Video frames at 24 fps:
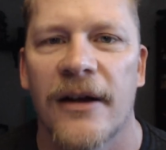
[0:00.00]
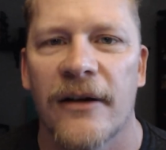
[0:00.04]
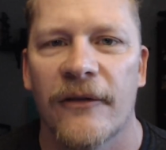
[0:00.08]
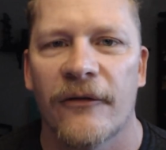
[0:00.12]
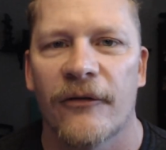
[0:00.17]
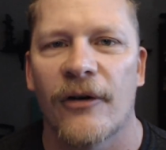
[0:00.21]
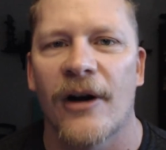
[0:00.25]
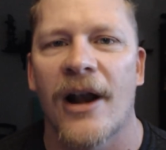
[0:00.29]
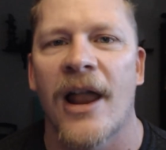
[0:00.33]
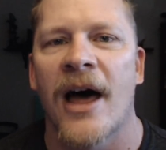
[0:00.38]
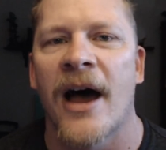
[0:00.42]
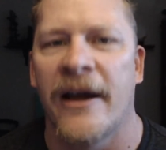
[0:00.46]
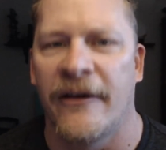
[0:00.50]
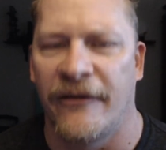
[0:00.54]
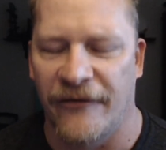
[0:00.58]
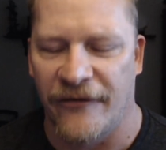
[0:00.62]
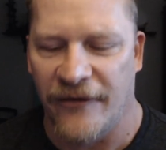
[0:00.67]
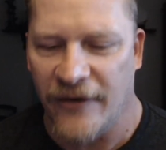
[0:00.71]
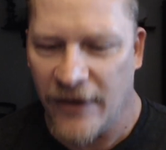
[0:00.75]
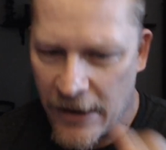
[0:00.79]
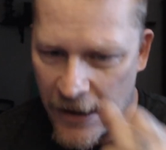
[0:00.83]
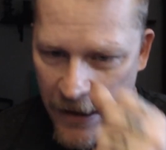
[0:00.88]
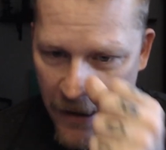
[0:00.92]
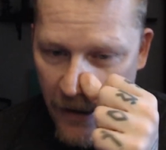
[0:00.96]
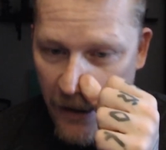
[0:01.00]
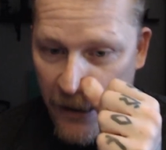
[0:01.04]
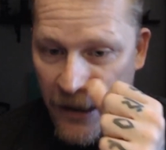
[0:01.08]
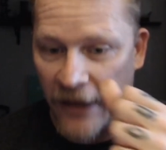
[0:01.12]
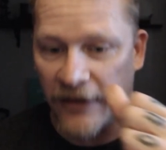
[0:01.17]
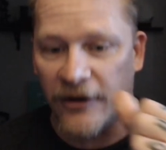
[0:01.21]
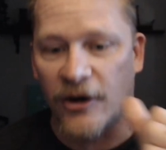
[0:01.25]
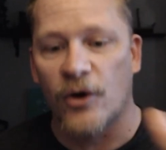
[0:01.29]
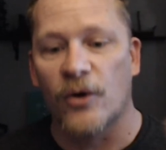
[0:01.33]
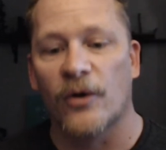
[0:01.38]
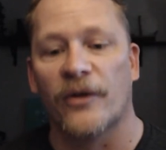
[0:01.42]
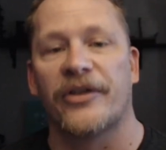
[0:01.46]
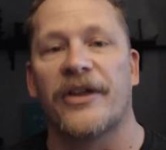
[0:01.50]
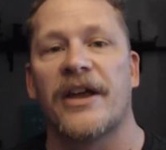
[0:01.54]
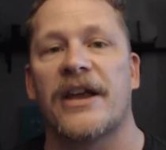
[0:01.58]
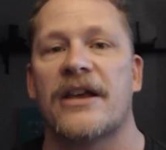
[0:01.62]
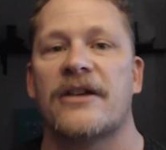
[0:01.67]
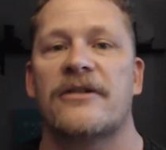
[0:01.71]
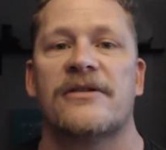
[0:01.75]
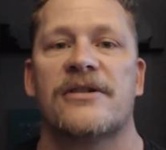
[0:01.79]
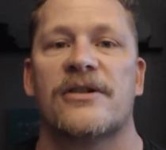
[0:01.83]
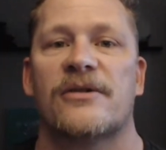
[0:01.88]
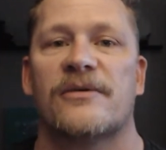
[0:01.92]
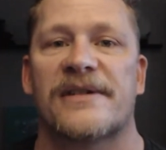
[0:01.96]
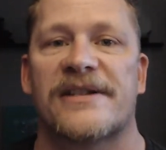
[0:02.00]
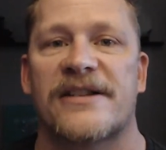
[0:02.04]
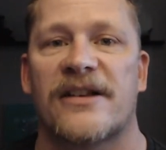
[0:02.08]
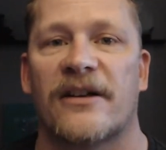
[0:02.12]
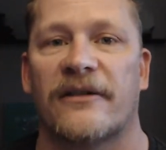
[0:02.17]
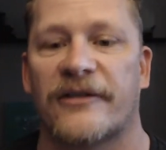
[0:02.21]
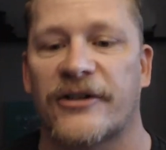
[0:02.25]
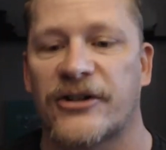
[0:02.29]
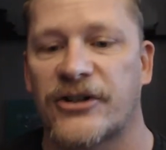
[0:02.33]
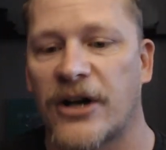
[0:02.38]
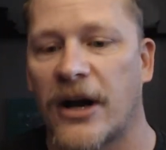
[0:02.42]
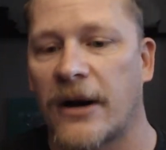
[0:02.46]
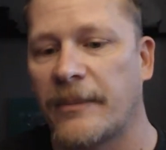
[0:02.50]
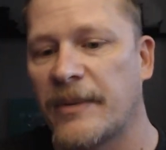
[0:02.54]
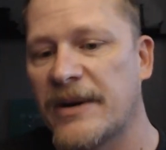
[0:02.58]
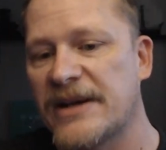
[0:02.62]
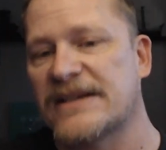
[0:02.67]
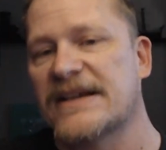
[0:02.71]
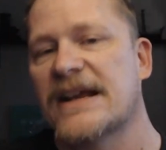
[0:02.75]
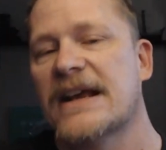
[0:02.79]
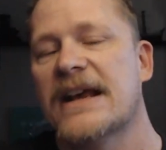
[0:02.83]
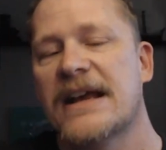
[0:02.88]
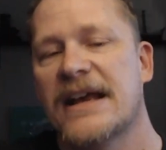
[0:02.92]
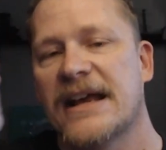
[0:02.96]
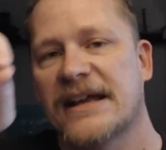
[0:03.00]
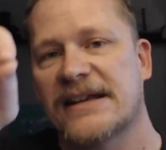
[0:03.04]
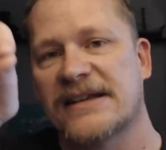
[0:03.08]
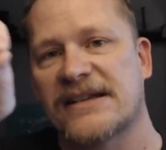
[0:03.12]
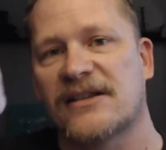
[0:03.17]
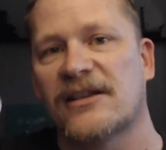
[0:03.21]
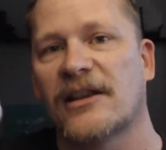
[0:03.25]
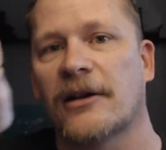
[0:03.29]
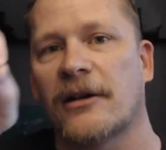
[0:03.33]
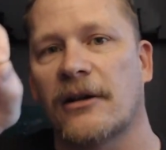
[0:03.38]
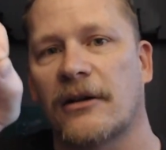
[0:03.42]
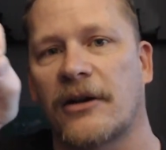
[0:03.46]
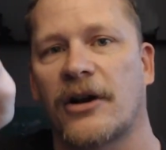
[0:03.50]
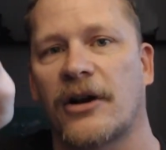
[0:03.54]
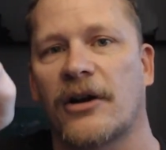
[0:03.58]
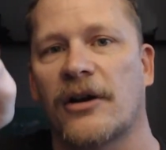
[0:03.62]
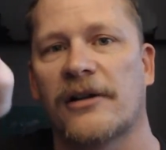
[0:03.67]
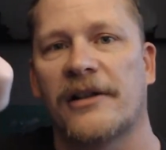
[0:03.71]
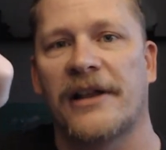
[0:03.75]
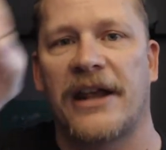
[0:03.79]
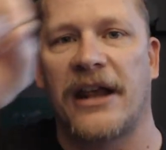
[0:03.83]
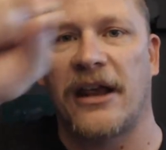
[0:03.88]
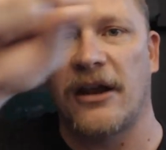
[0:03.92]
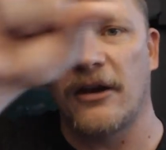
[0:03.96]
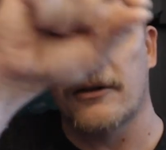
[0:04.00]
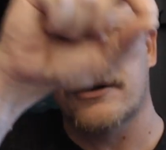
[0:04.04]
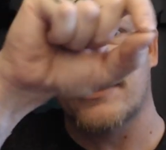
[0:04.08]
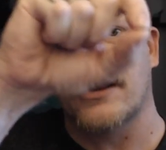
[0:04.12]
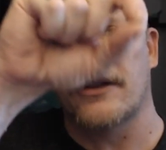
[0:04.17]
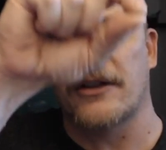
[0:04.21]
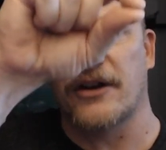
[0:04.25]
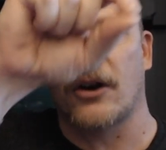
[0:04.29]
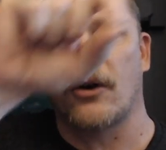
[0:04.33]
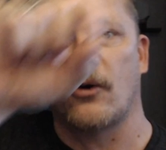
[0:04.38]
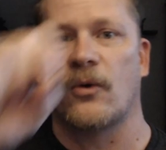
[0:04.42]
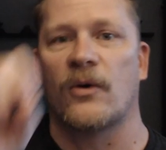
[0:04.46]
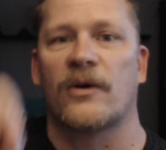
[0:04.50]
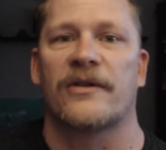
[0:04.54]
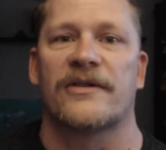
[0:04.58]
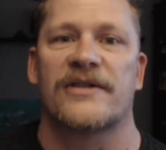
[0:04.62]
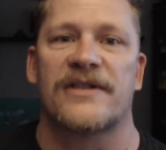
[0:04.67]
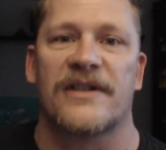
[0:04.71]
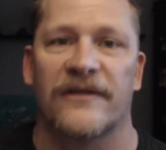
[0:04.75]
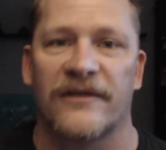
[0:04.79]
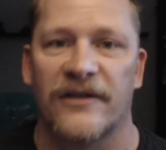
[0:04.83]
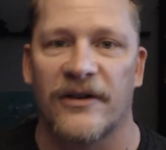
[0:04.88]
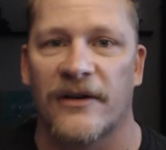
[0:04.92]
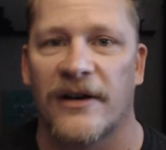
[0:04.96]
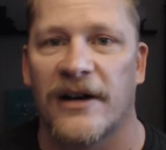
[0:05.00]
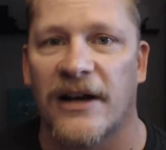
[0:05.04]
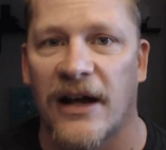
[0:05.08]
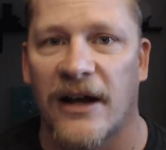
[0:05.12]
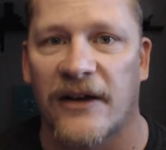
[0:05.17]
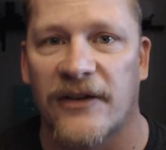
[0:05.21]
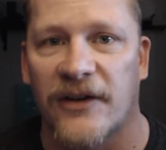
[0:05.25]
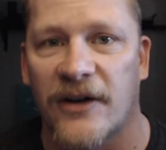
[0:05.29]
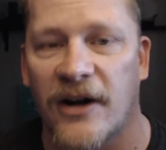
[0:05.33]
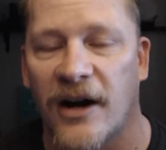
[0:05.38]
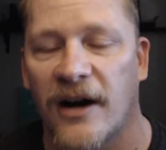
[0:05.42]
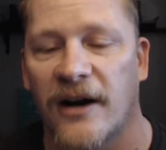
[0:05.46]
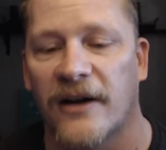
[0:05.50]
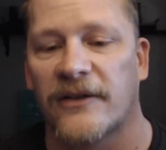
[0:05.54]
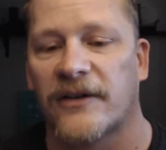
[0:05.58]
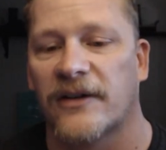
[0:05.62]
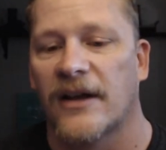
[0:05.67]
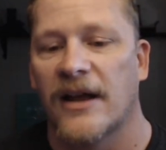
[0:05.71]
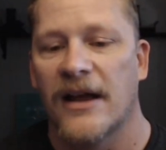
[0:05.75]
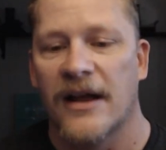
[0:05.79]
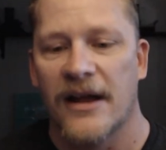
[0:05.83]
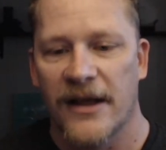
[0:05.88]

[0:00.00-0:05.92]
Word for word: for life. Another cool thing you can do with silver sharpies is little curly cues on the corners of your index cards.